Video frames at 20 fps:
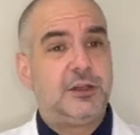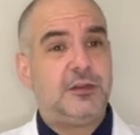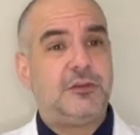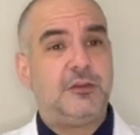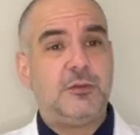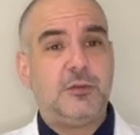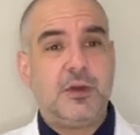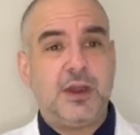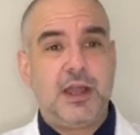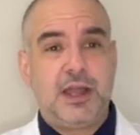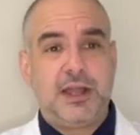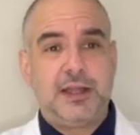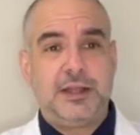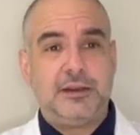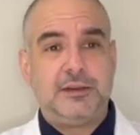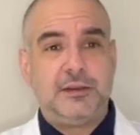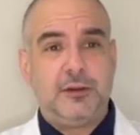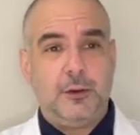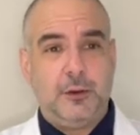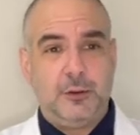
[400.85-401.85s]
Do
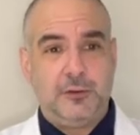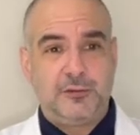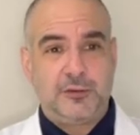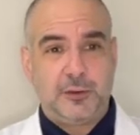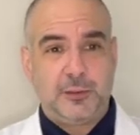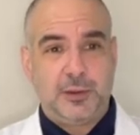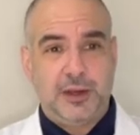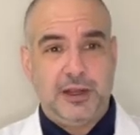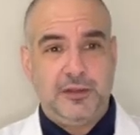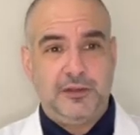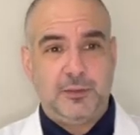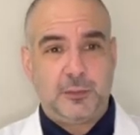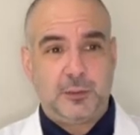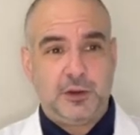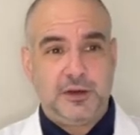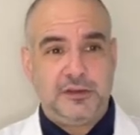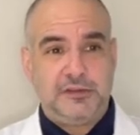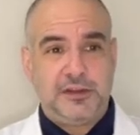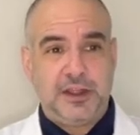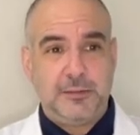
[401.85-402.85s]
not override the
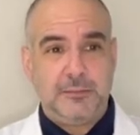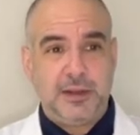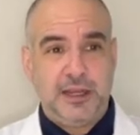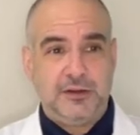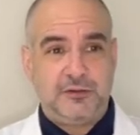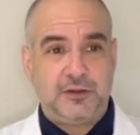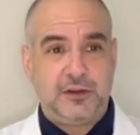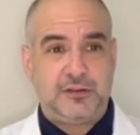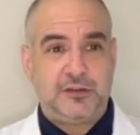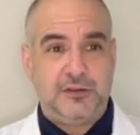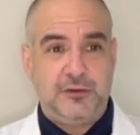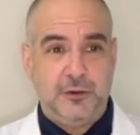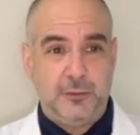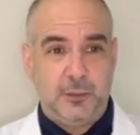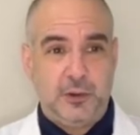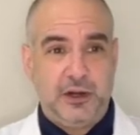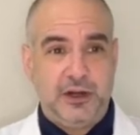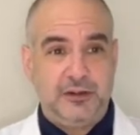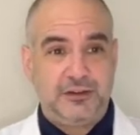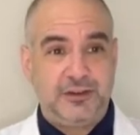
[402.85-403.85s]
preset matrix
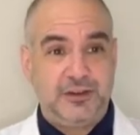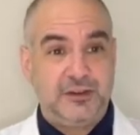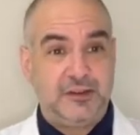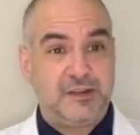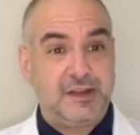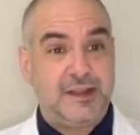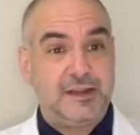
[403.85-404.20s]
enumerations